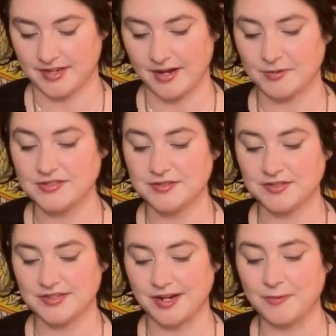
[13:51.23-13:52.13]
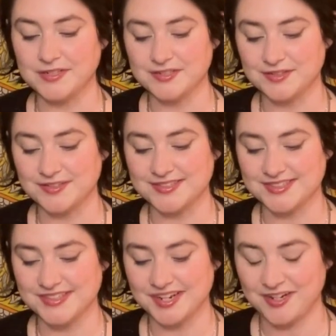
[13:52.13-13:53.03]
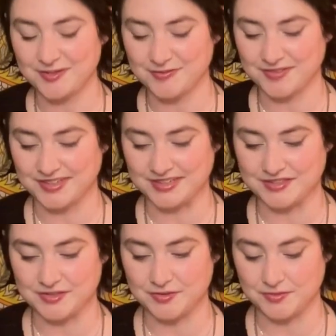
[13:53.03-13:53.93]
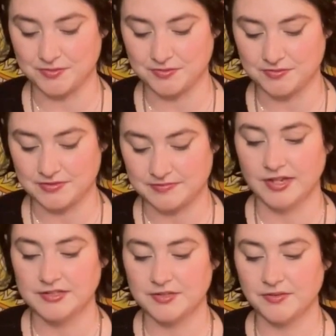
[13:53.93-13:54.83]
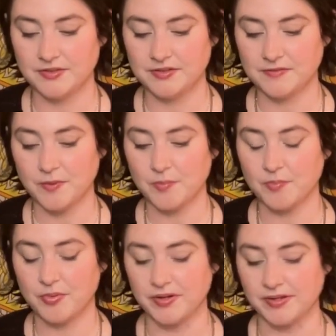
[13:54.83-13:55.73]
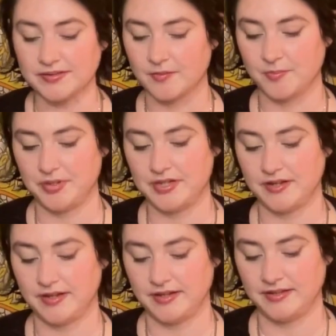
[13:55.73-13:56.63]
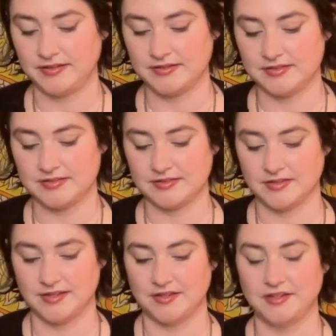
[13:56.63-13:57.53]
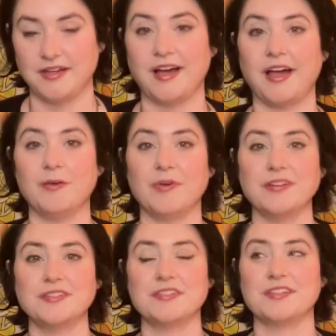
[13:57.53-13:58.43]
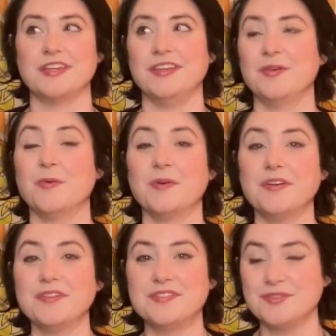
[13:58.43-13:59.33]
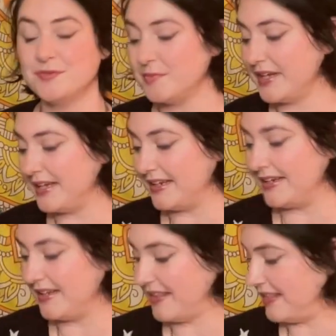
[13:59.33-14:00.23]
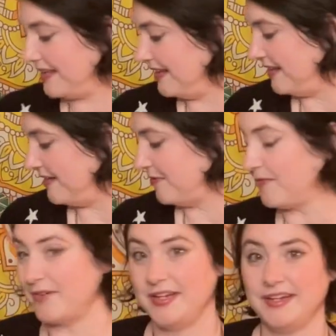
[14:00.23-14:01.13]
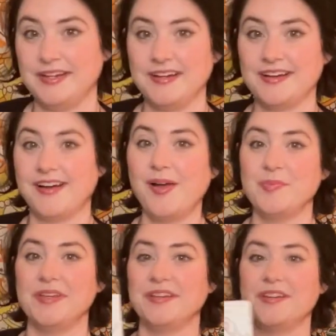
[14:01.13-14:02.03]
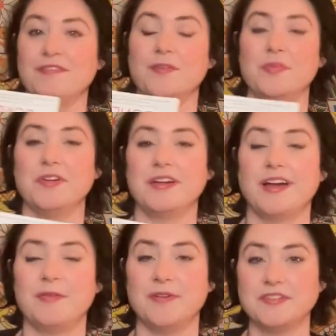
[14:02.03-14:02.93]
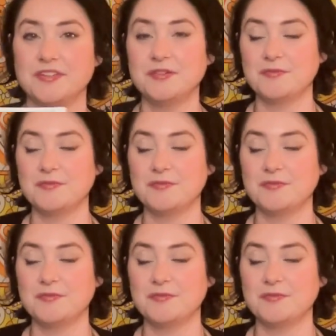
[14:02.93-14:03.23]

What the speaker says: I want you to listen carefully to the different books, because in order to win the free copy of the book, I want you to